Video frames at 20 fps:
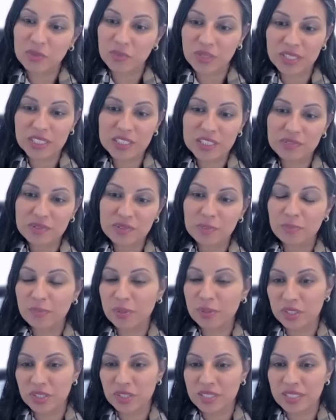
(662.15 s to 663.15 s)
One is from a
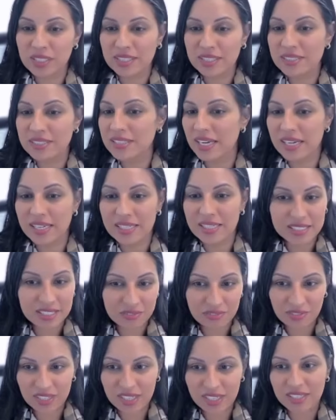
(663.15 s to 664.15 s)
purely
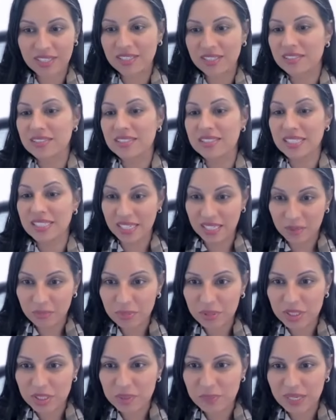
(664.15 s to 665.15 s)
scientific data
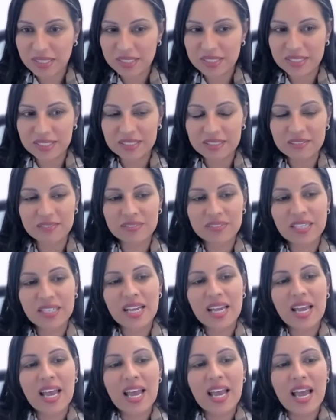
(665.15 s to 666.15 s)
perspective,
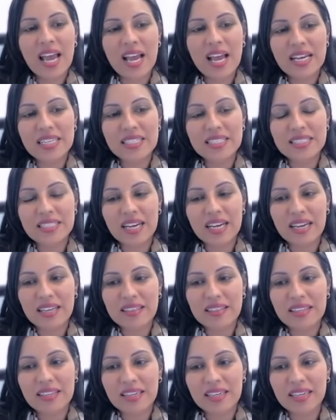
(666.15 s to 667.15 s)
and I
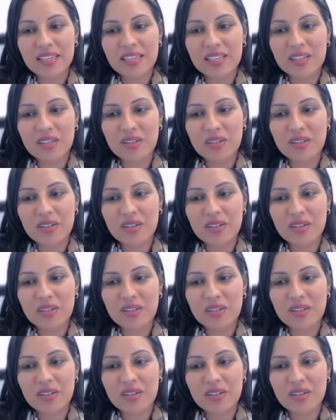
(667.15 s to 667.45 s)
think